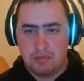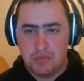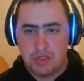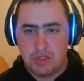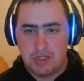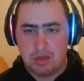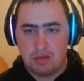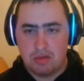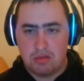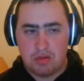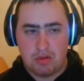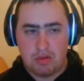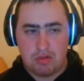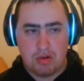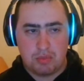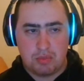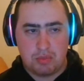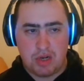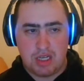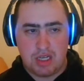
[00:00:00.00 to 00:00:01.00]
So,
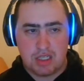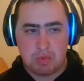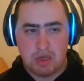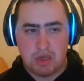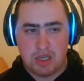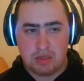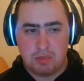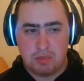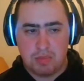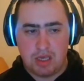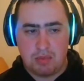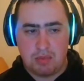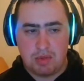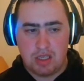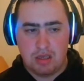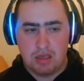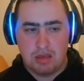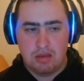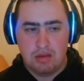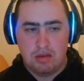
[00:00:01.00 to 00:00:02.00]
Heroic Prospect,
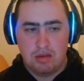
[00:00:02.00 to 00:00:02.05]
Baby,